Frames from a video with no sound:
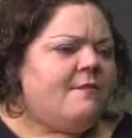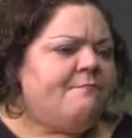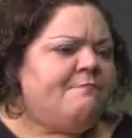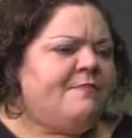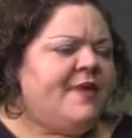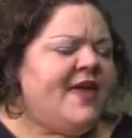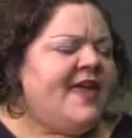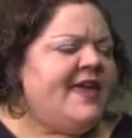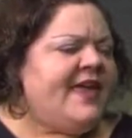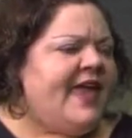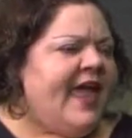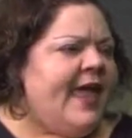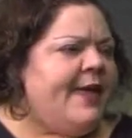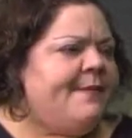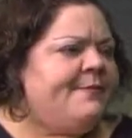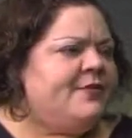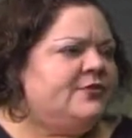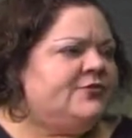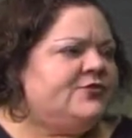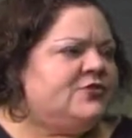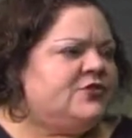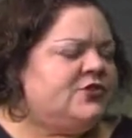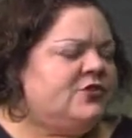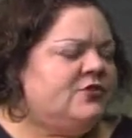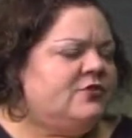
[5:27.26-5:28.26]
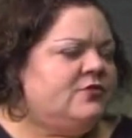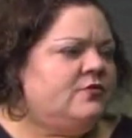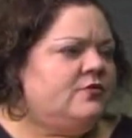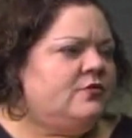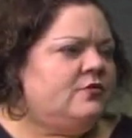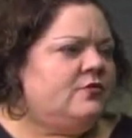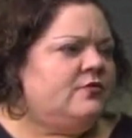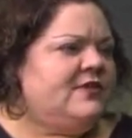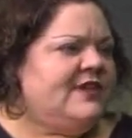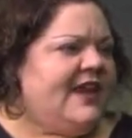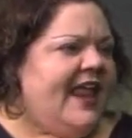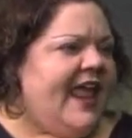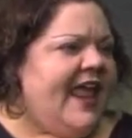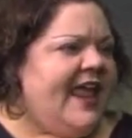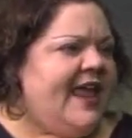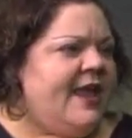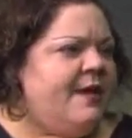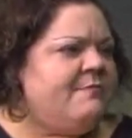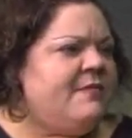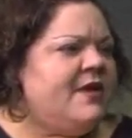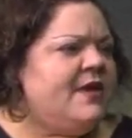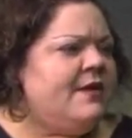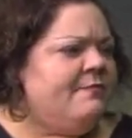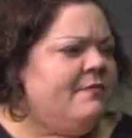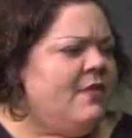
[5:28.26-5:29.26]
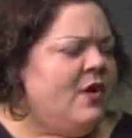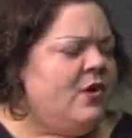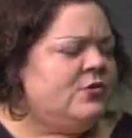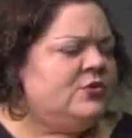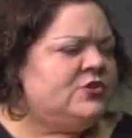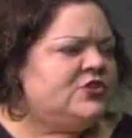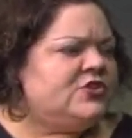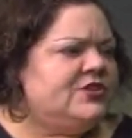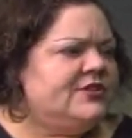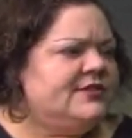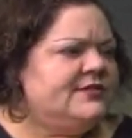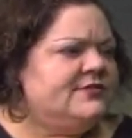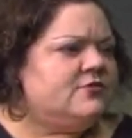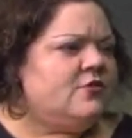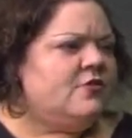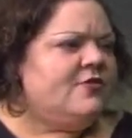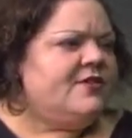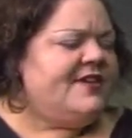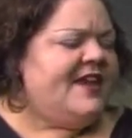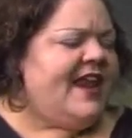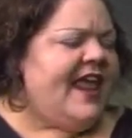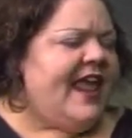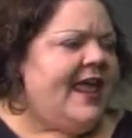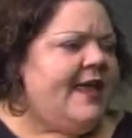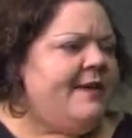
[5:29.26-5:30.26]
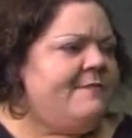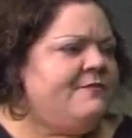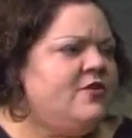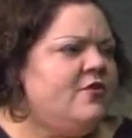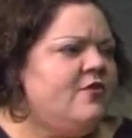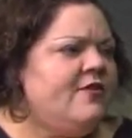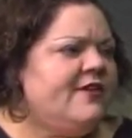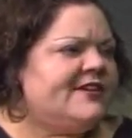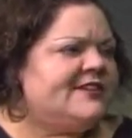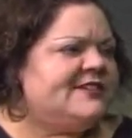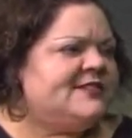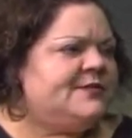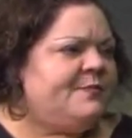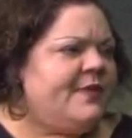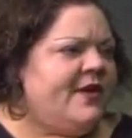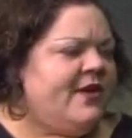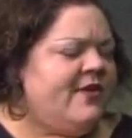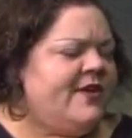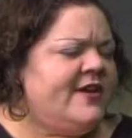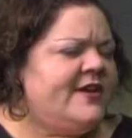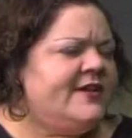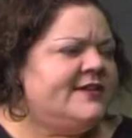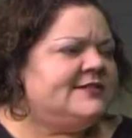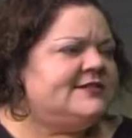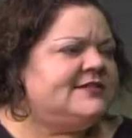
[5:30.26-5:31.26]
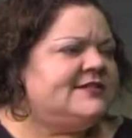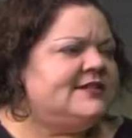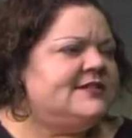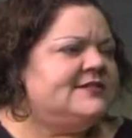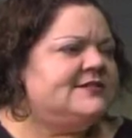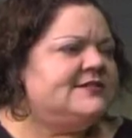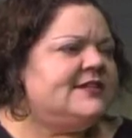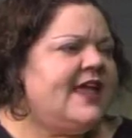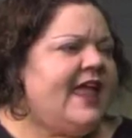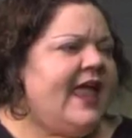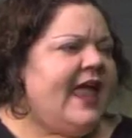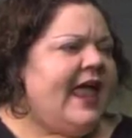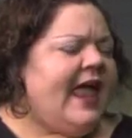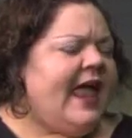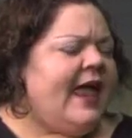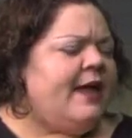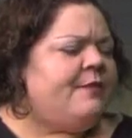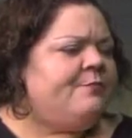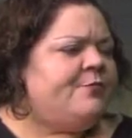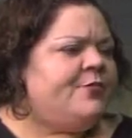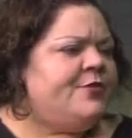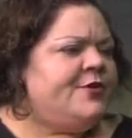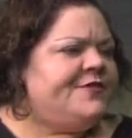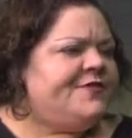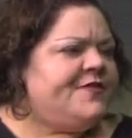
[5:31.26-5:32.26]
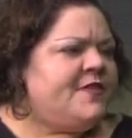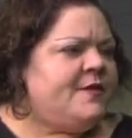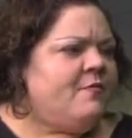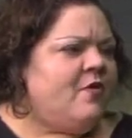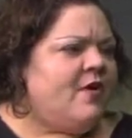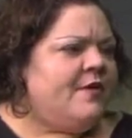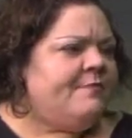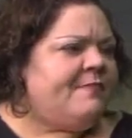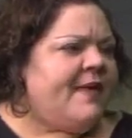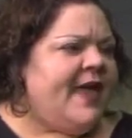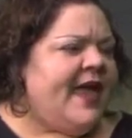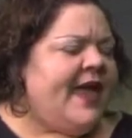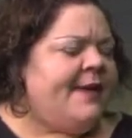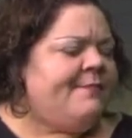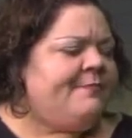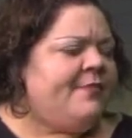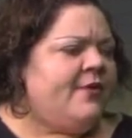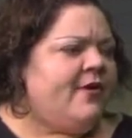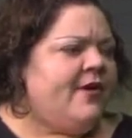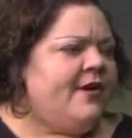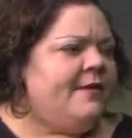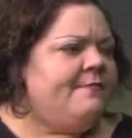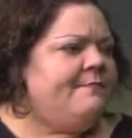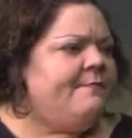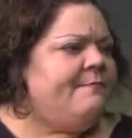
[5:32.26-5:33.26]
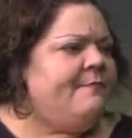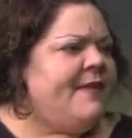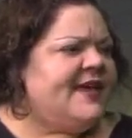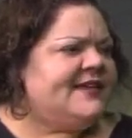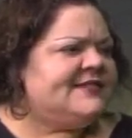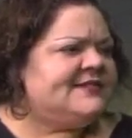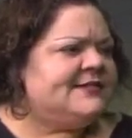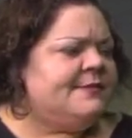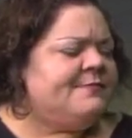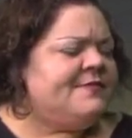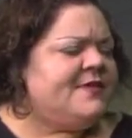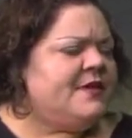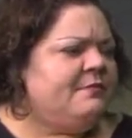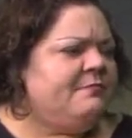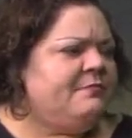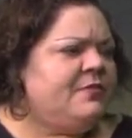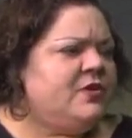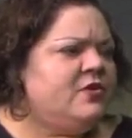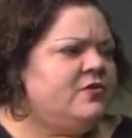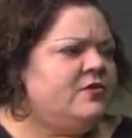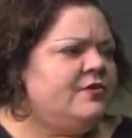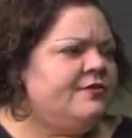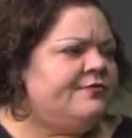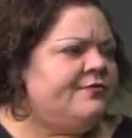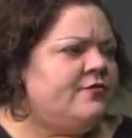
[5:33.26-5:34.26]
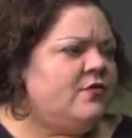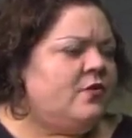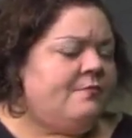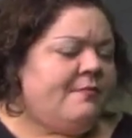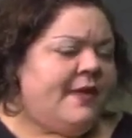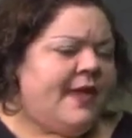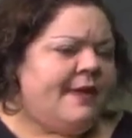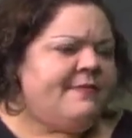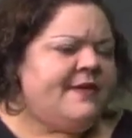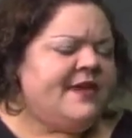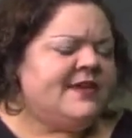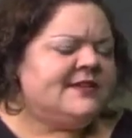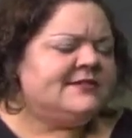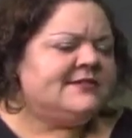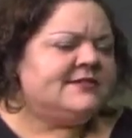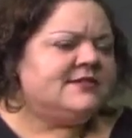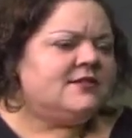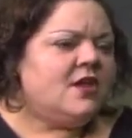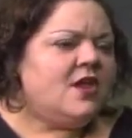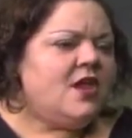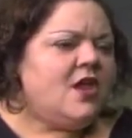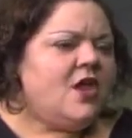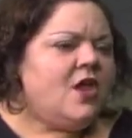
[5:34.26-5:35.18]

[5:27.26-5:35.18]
being able to name emotions or name your experiences and put them on paper and make something beautiful. Maybe it's